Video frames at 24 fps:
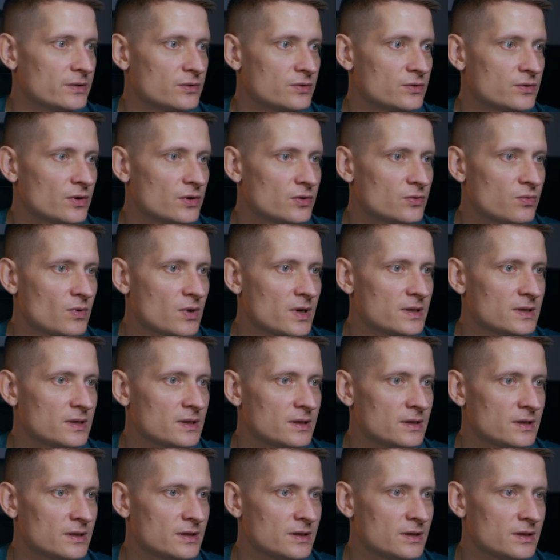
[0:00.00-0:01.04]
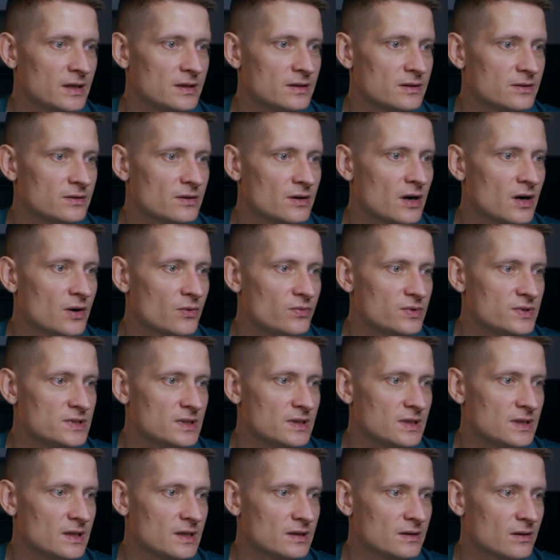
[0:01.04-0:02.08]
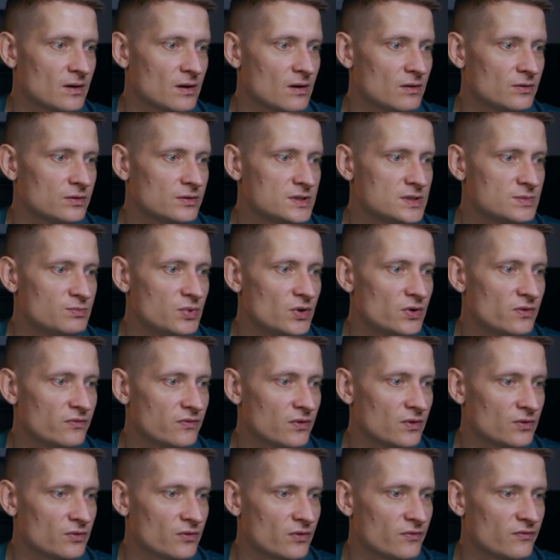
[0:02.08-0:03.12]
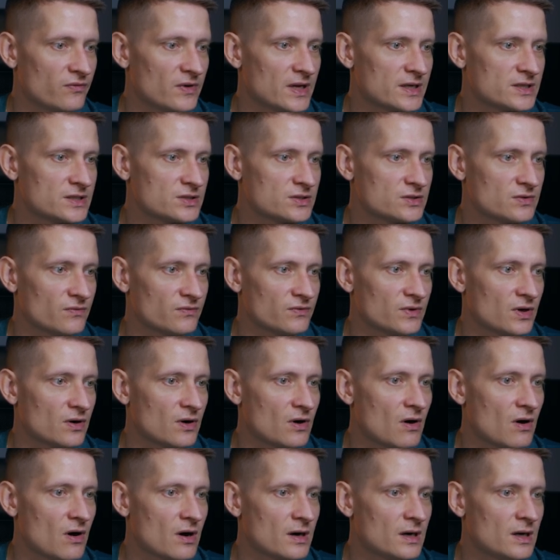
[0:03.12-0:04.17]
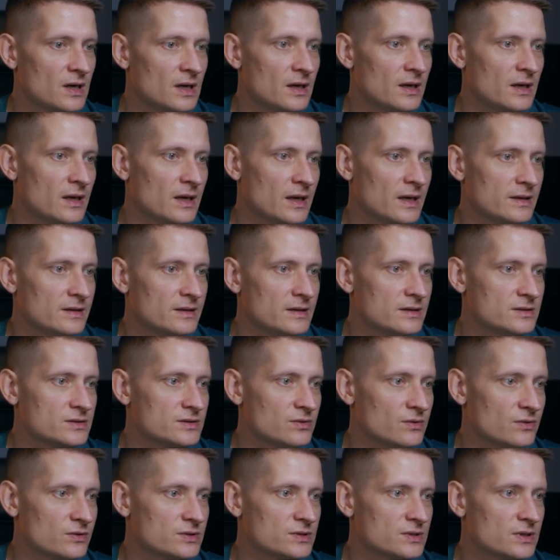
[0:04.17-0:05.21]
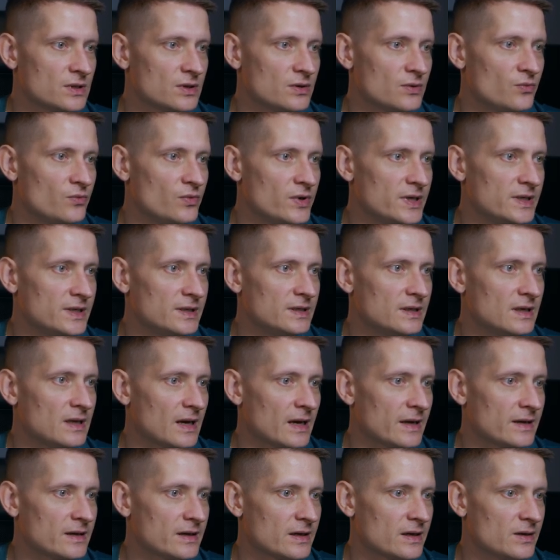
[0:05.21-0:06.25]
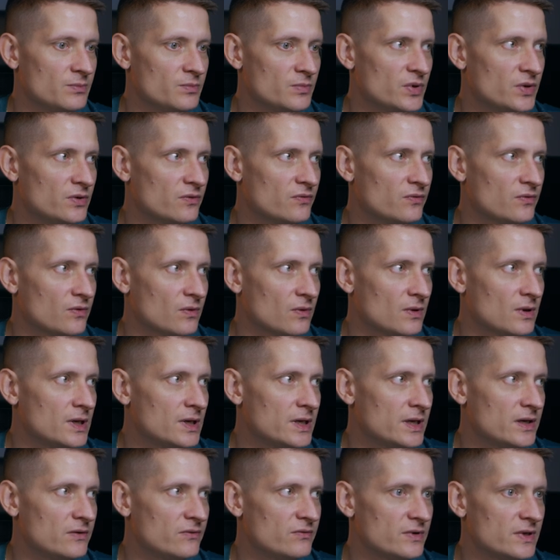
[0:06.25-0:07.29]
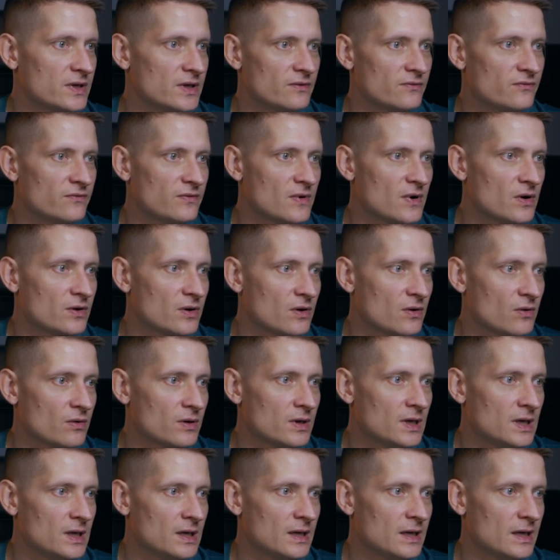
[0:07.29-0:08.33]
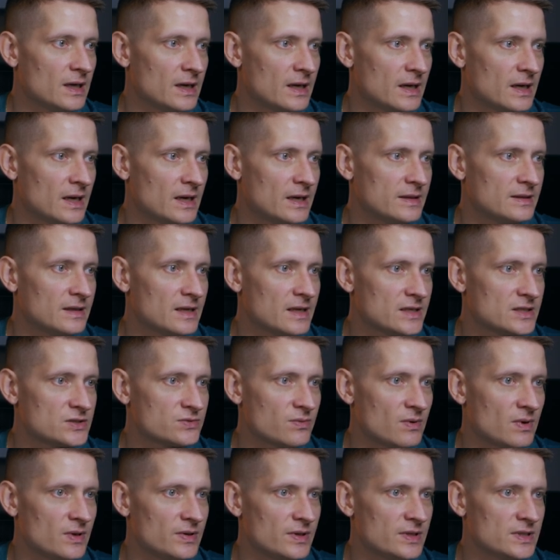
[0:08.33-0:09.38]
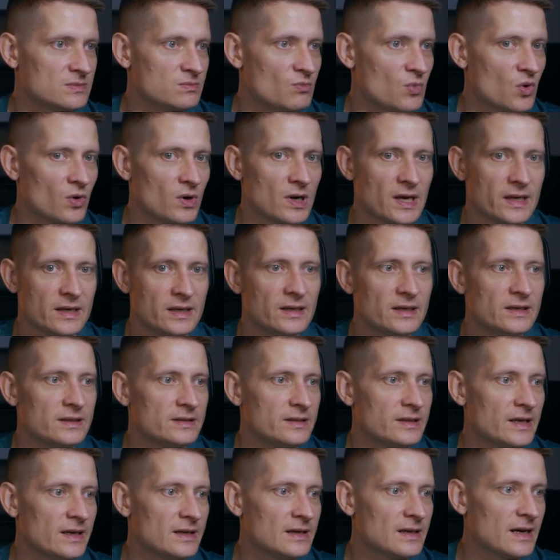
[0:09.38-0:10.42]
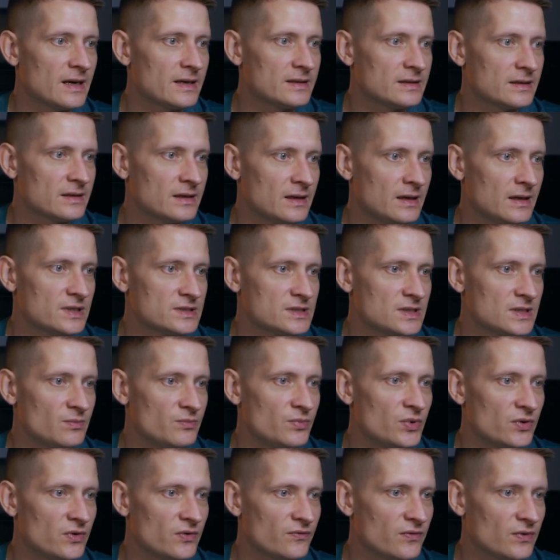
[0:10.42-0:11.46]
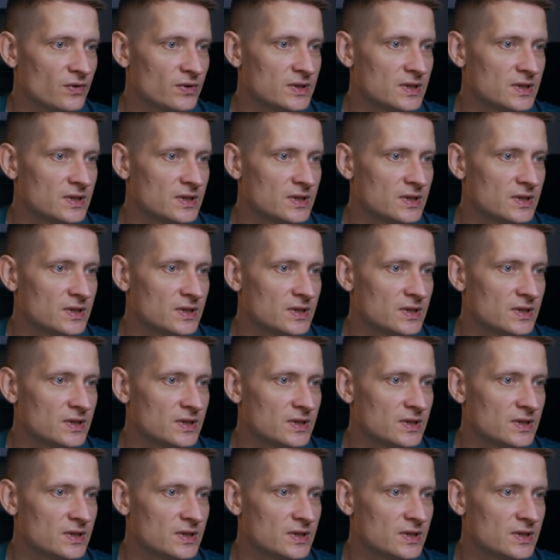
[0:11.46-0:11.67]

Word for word: the third one in the dark we get all these beautiful reflections of the car and this looks really like a beautiful evening photo and the last one is more like in the daylight. You can see a beautiful